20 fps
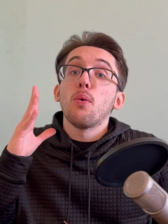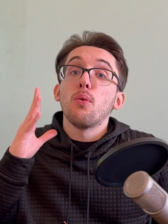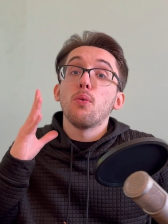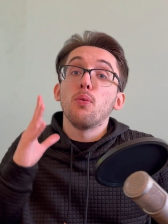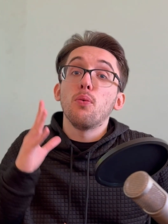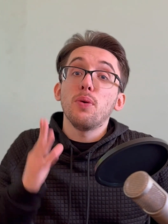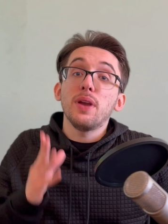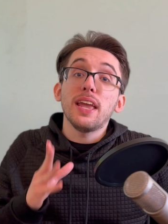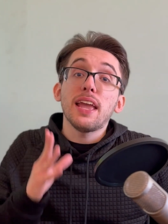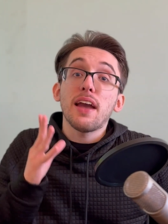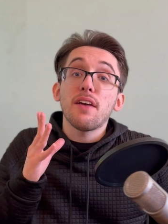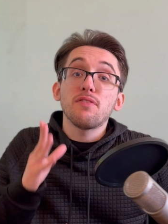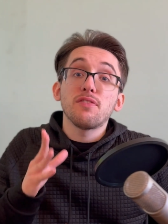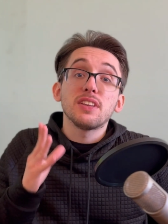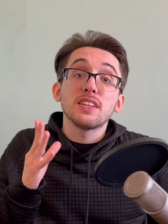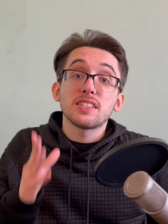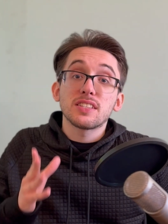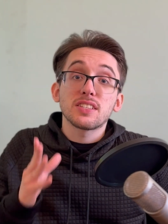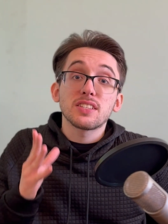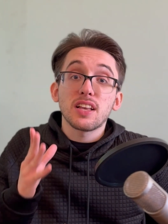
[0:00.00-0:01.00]
we
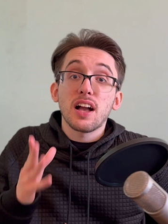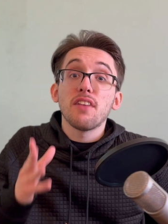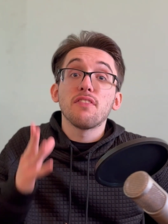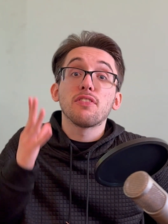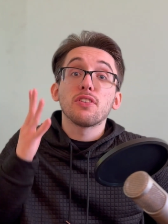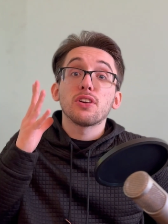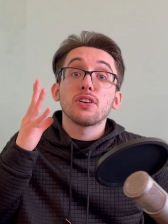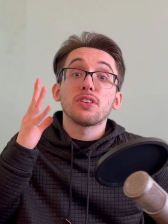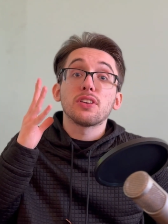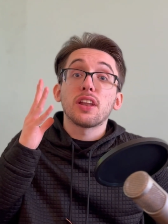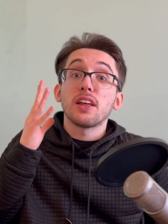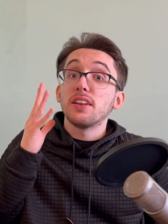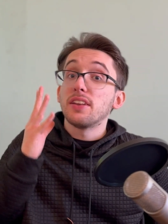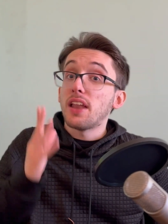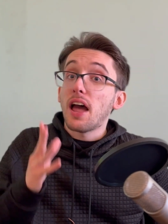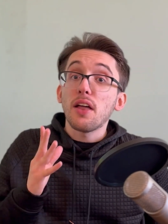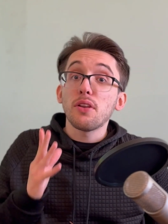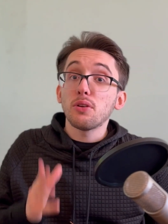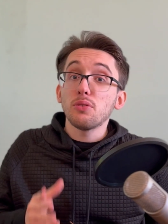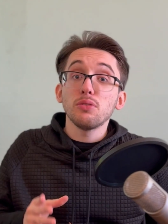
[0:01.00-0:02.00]
have discovered
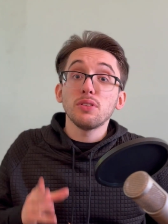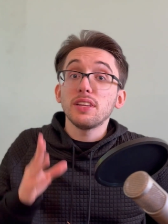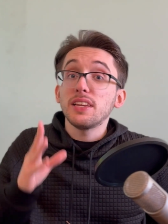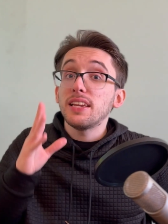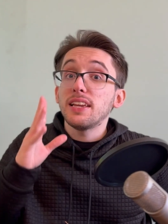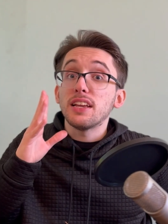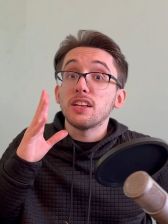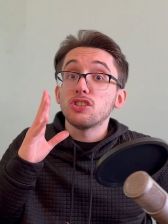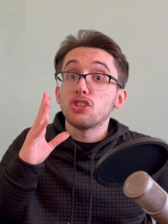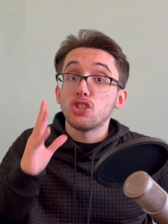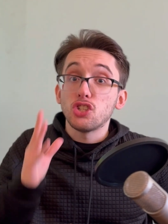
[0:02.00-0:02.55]
not only